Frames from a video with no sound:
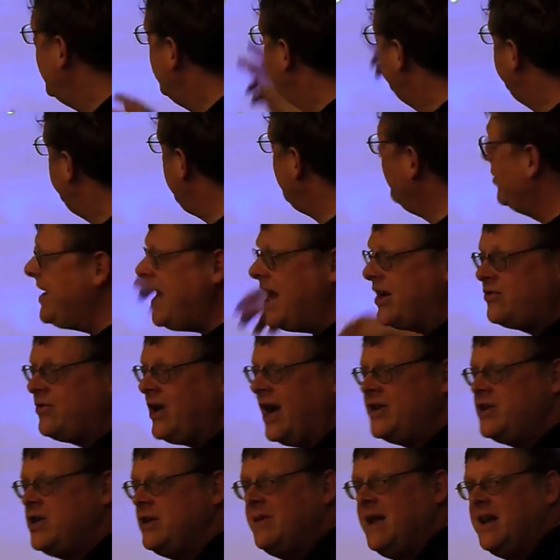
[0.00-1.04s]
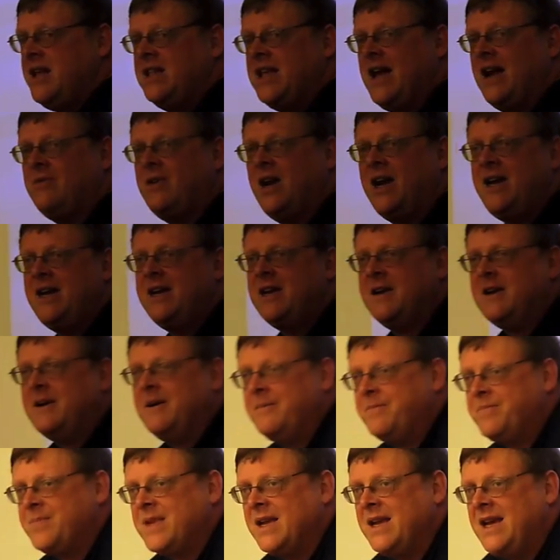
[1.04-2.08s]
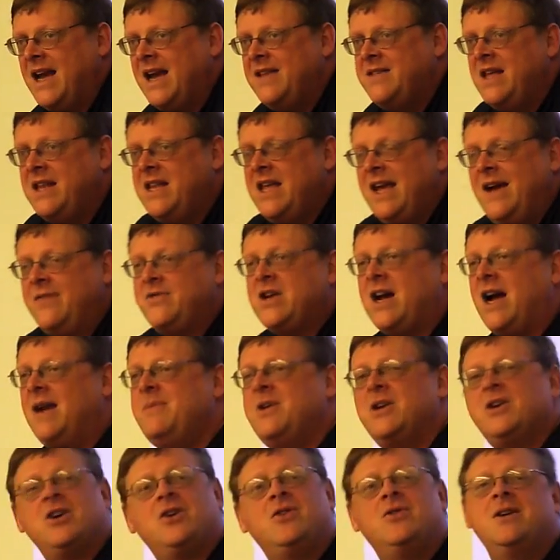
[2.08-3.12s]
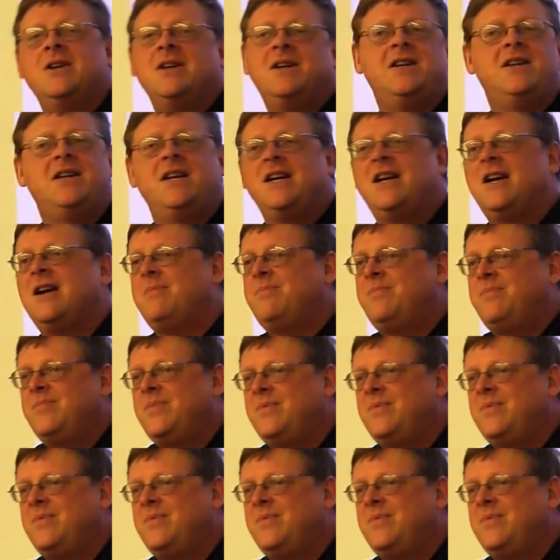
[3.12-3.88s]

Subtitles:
People can't try too many that way, and then they have time to go dig up